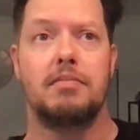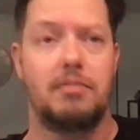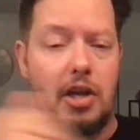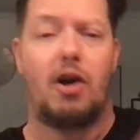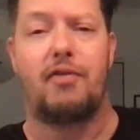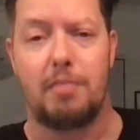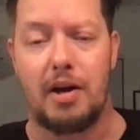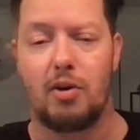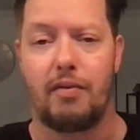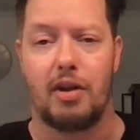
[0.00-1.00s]
they offered
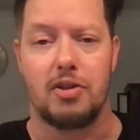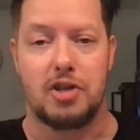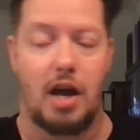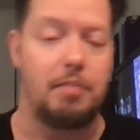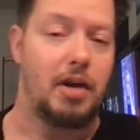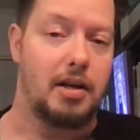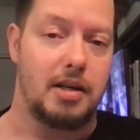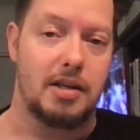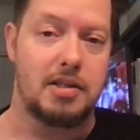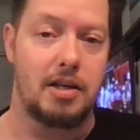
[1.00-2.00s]
Mike Norvell the job, not
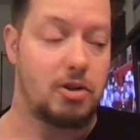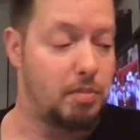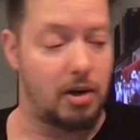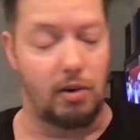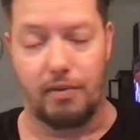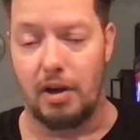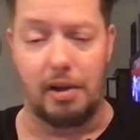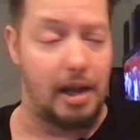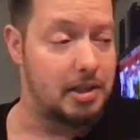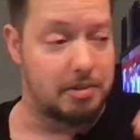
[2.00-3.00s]
Deion Sanders. Mike
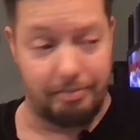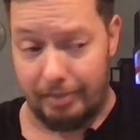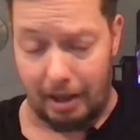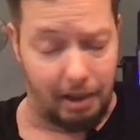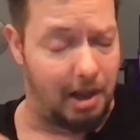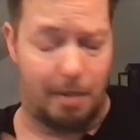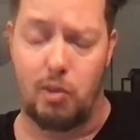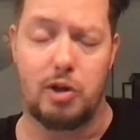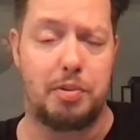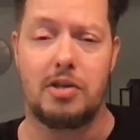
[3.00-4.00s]
Norvell has a lot
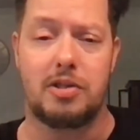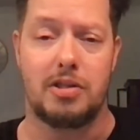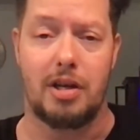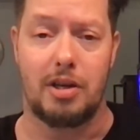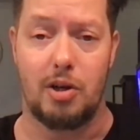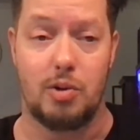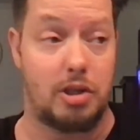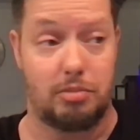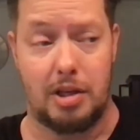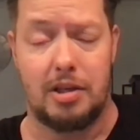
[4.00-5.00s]
more experience as a head
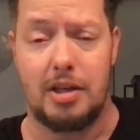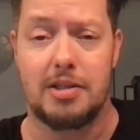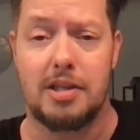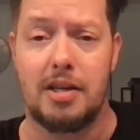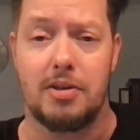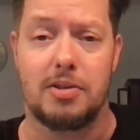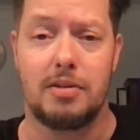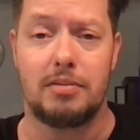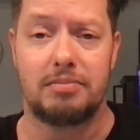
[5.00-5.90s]
coach than Deion Sanders.